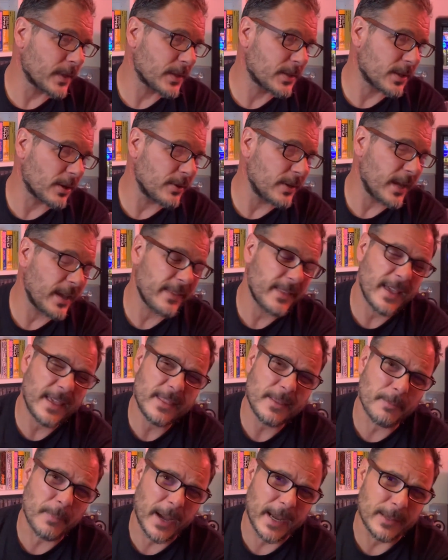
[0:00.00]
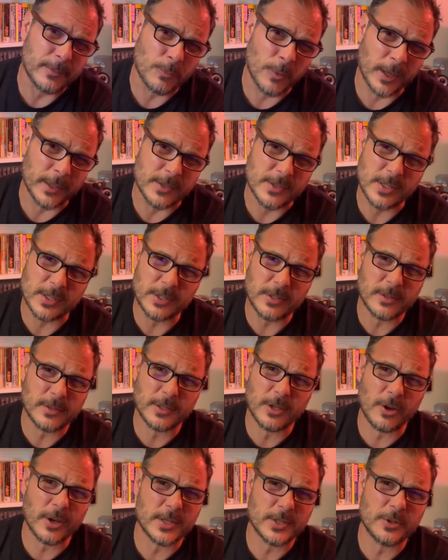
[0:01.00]
So yeah, they're the main ones.
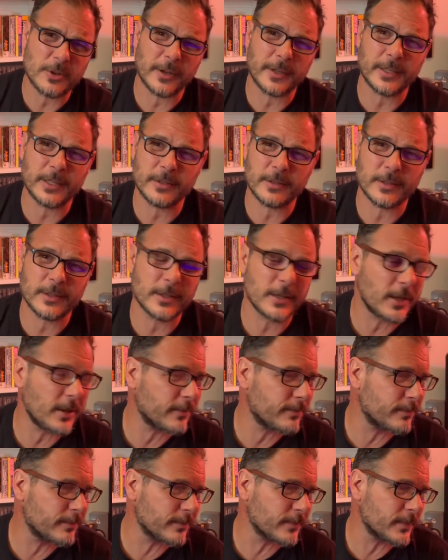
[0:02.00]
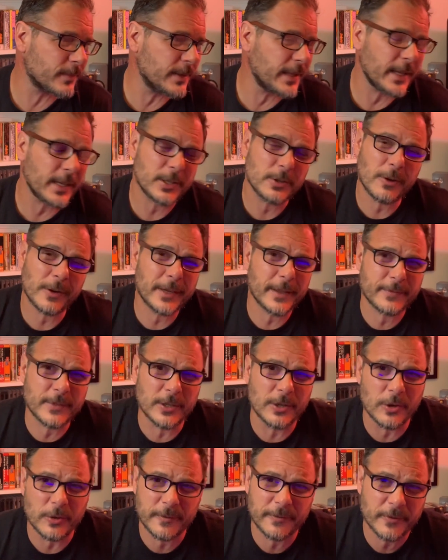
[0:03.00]
And guys, Nick, you only have
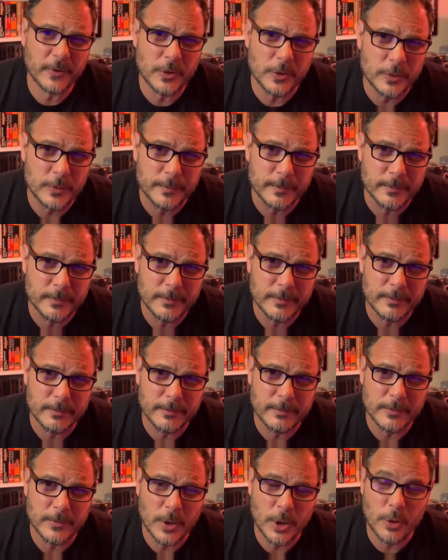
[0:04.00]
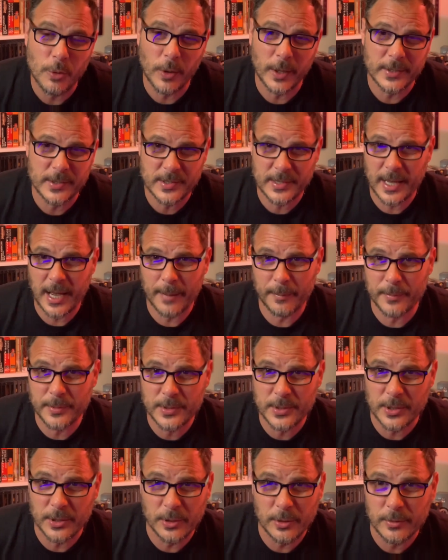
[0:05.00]
to look through who I
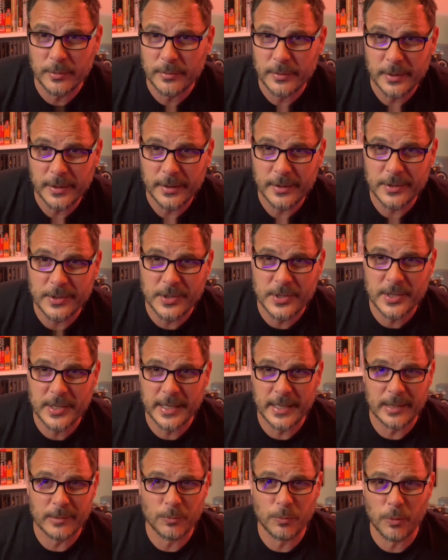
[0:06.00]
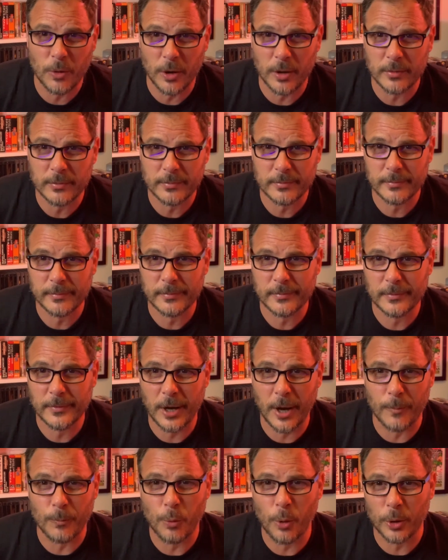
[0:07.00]
sub to see what
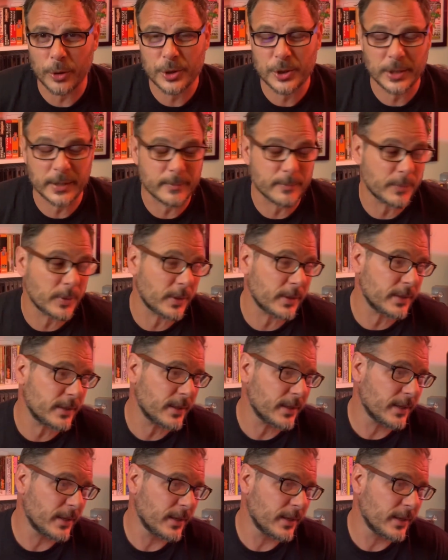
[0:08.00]
I'm watching, but